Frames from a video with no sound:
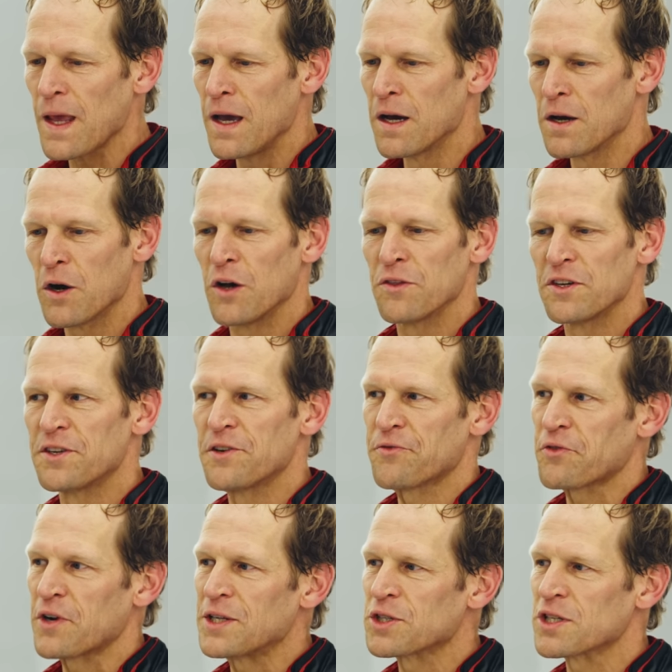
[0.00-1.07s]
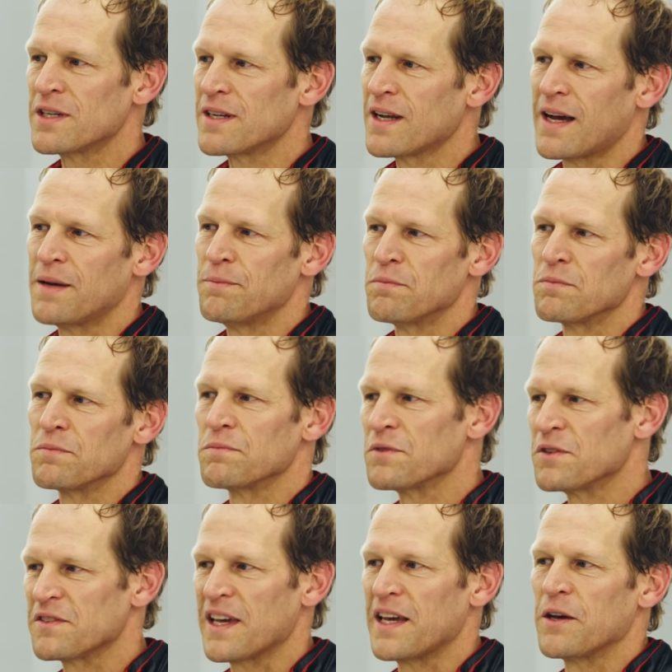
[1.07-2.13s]
uh, on the differential, I'm
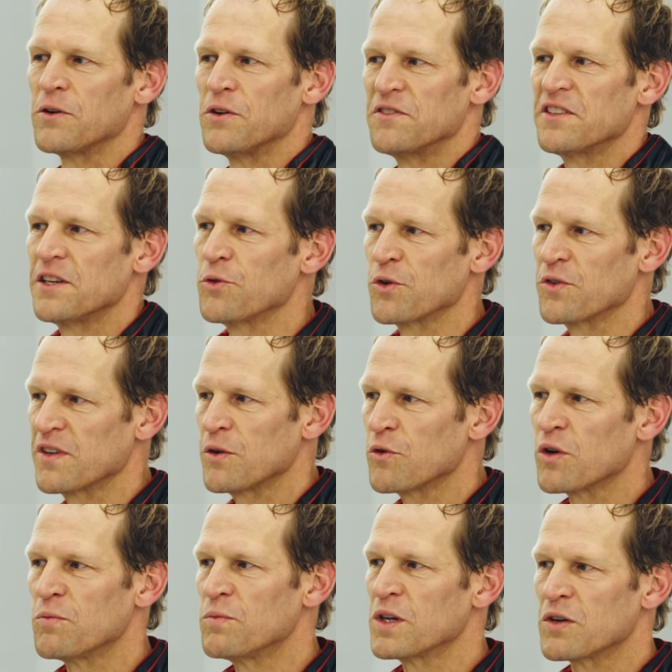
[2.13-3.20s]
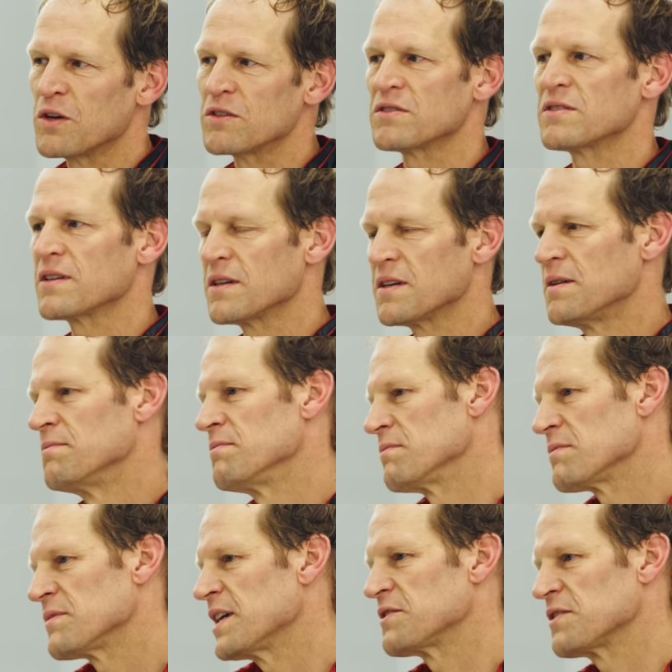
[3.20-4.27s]
staying on zero zero because um,
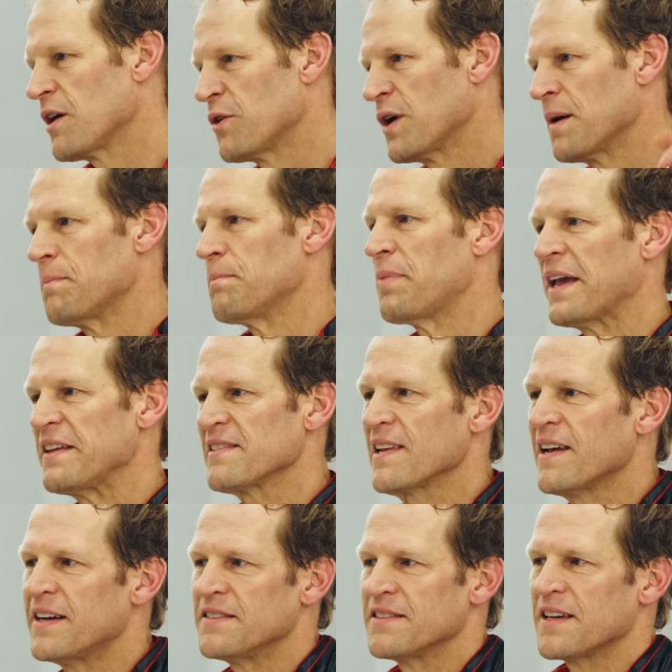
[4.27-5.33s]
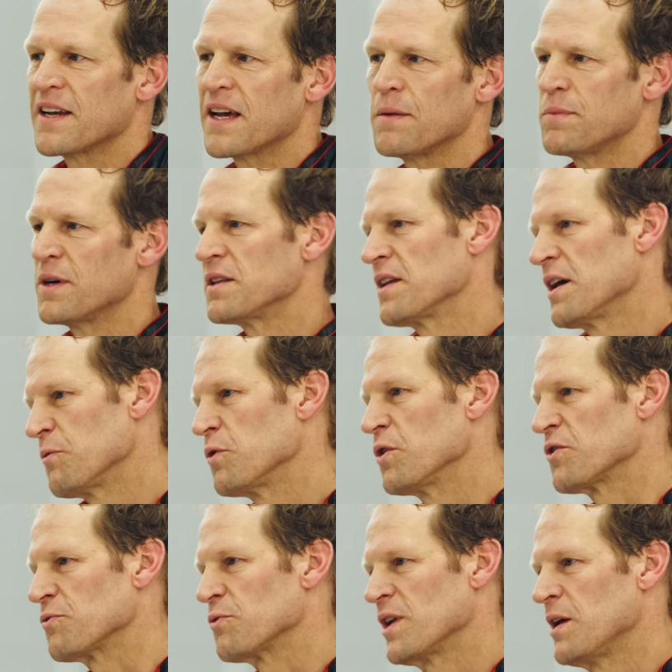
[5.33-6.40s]
that's our baseline setup, and that
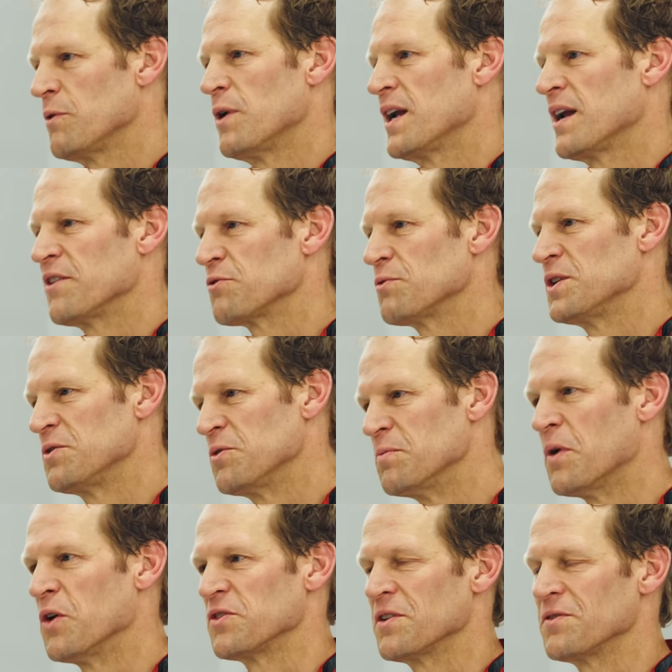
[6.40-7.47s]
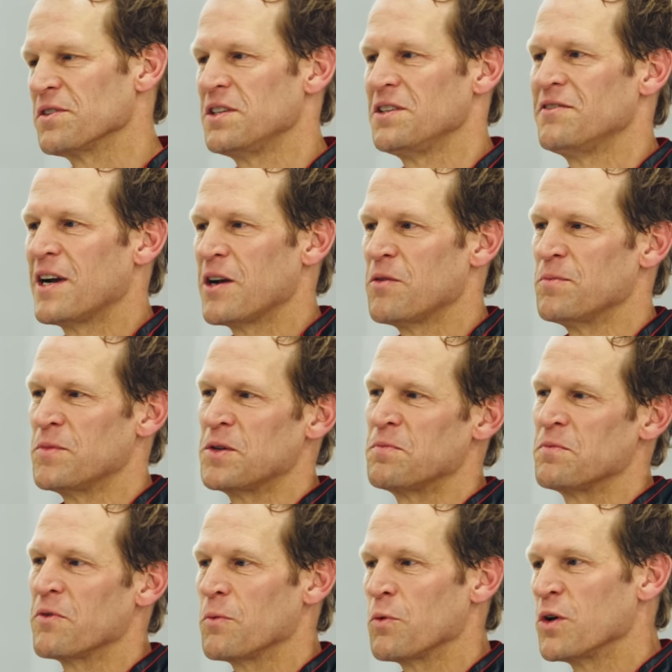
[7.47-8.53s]
works really well as we do most of the development
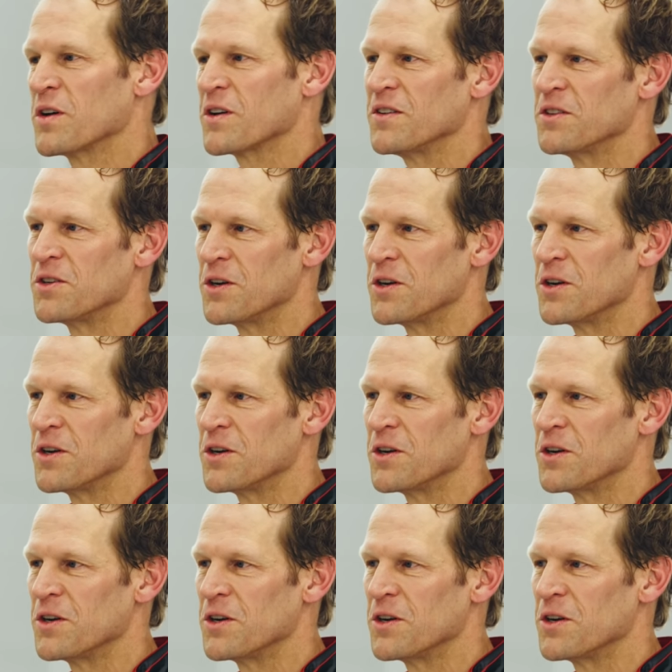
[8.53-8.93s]
work on the